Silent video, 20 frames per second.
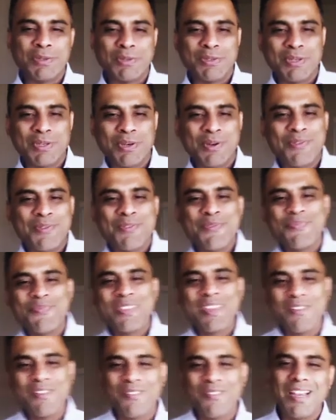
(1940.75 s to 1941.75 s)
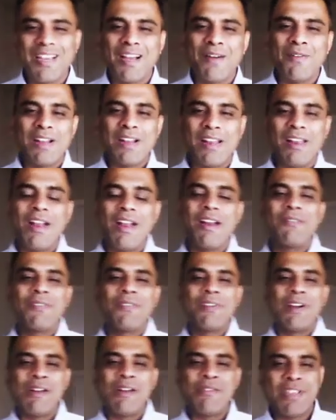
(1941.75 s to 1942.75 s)
So we covered a lot of
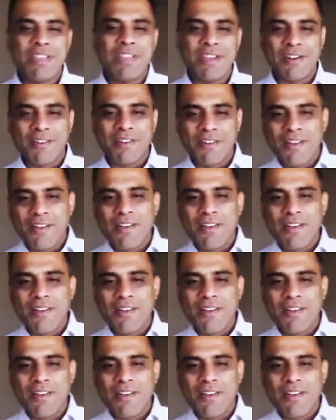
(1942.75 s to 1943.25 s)
ground here.